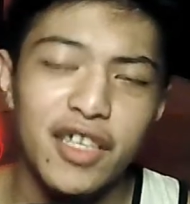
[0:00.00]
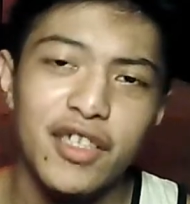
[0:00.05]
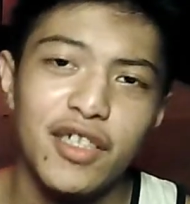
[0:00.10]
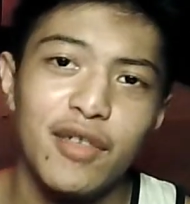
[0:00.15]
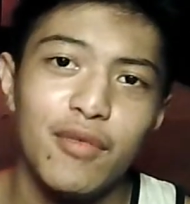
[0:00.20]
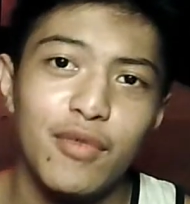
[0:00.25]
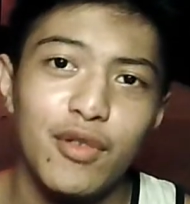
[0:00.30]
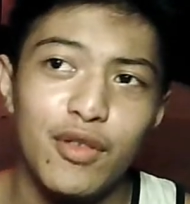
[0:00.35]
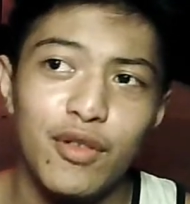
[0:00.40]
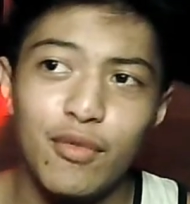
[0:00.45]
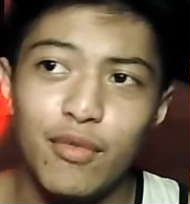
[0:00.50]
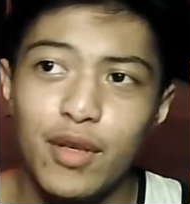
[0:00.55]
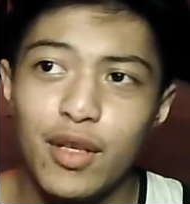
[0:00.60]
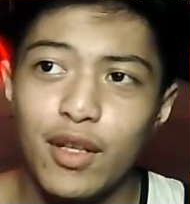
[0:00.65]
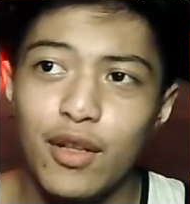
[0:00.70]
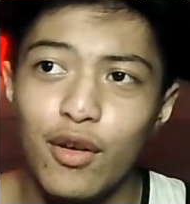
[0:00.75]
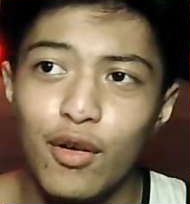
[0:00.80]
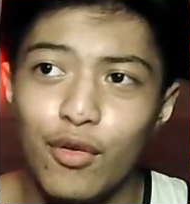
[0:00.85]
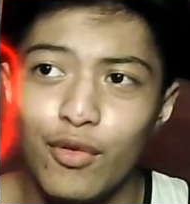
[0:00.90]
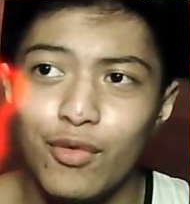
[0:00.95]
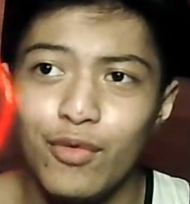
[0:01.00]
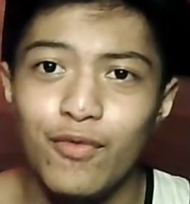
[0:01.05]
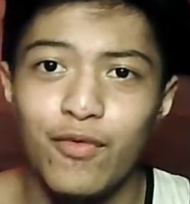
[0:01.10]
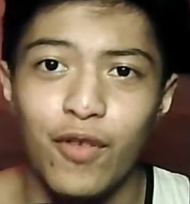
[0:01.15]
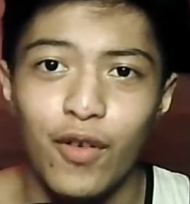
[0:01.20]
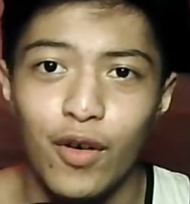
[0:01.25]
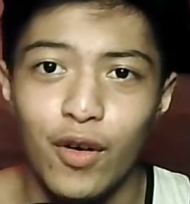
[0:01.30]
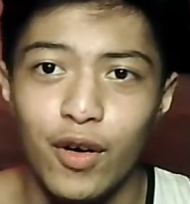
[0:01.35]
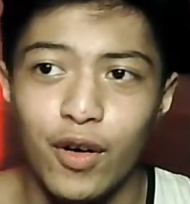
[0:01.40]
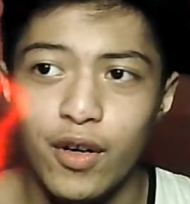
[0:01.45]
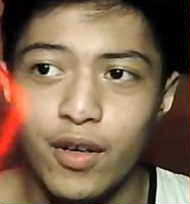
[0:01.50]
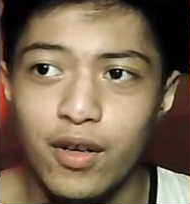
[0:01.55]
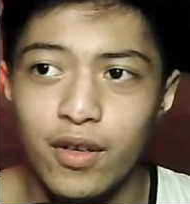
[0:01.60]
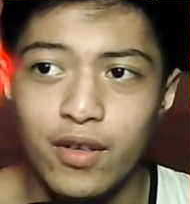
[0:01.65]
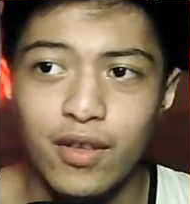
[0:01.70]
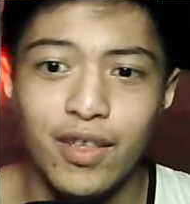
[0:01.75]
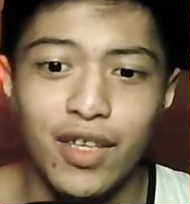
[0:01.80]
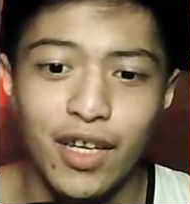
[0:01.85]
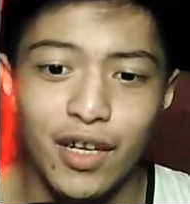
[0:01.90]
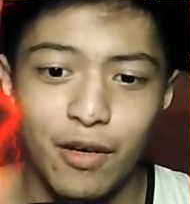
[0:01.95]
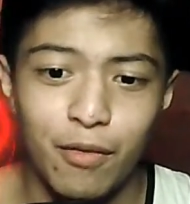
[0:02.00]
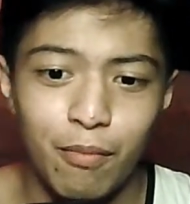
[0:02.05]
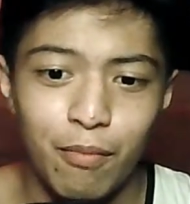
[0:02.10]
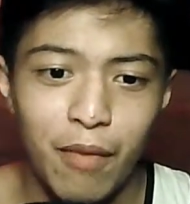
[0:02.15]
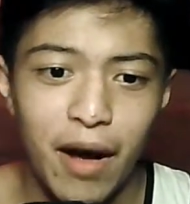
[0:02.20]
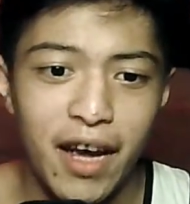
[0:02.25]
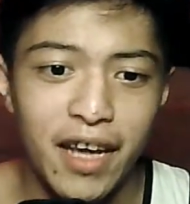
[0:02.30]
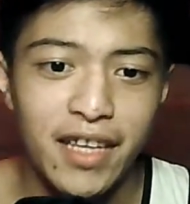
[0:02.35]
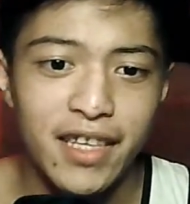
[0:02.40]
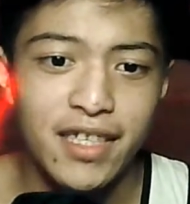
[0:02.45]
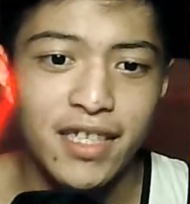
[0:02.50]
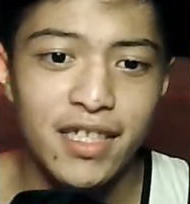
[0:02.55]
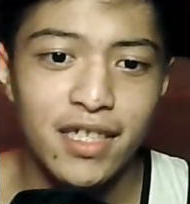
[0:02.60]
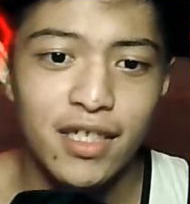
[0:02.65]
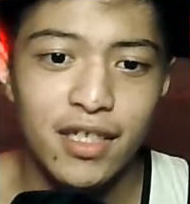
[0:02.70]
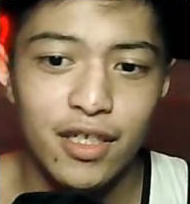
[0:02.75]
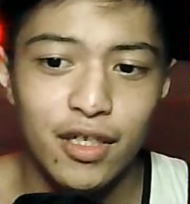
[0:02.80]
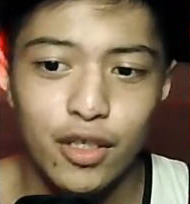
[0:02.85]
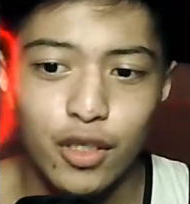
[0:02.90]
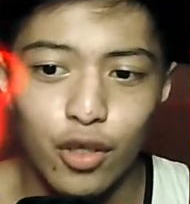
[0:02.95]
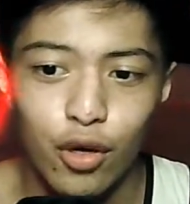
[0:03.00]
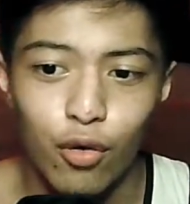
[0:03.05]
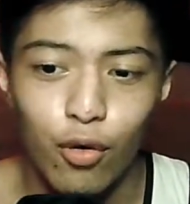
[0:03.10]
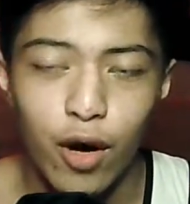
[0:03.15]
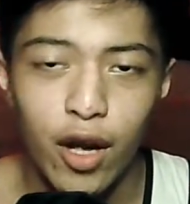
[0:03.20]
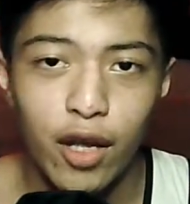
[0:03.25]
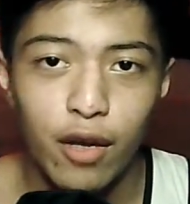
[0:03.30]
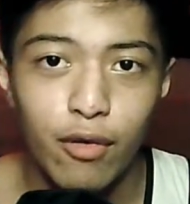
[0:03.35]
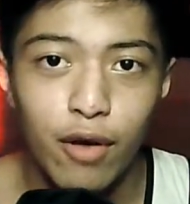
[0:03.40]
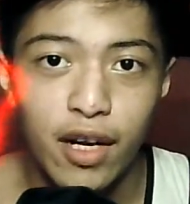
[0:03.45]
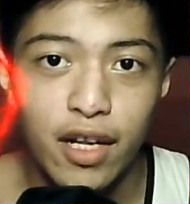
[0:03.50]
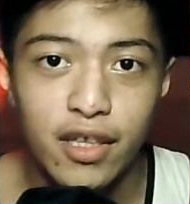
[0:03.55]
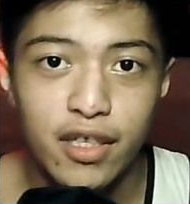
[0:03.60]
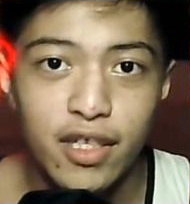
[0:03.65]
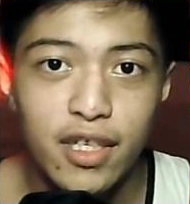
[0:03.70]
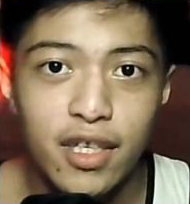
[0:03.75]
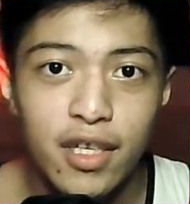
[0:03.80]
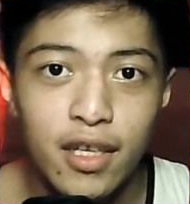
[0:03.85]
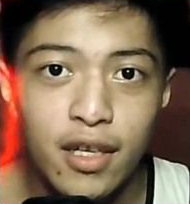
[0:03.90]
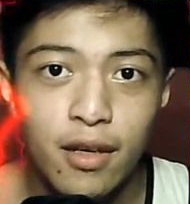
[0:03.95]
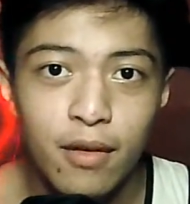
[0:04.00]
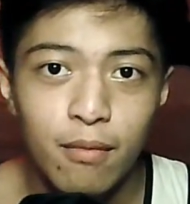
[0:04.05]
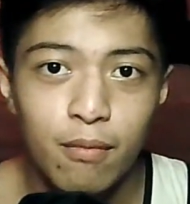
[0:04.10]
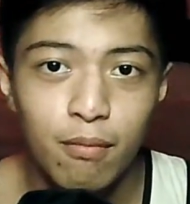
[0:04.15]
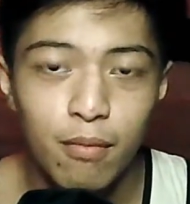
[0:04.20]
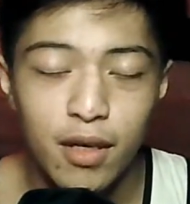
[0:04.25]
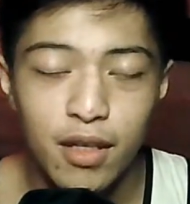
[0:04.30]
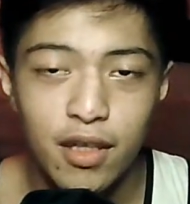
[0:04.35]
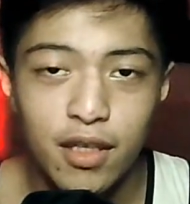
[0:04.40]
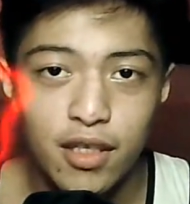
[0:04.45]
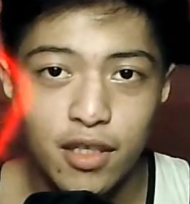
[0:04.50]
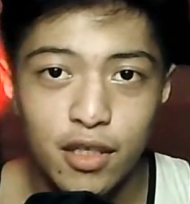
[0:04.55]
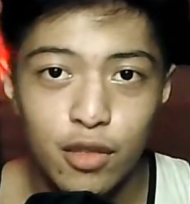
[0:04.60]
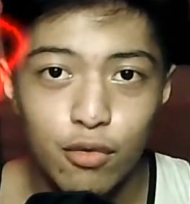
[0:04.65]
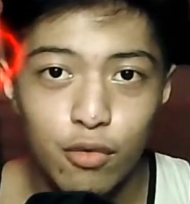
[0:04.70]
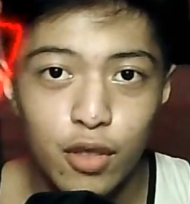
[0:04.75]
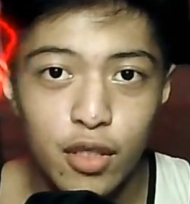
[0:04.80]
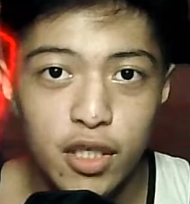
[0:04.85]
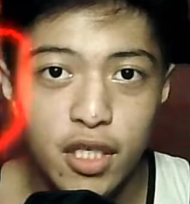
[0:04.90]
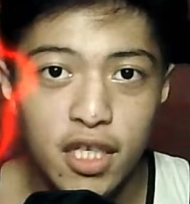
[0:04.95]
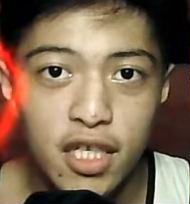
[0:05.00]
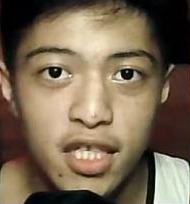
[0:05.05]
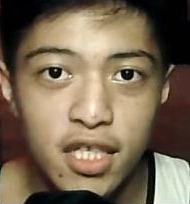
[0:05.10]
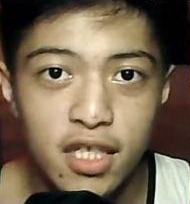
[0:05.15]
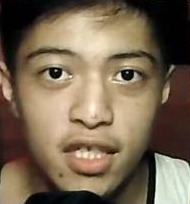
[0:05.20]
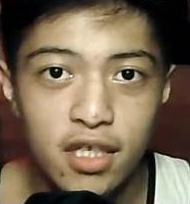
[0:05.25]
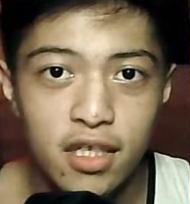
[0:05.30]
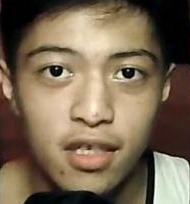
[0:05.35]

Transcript: seems to be known for their mice, so high quality, but the switches,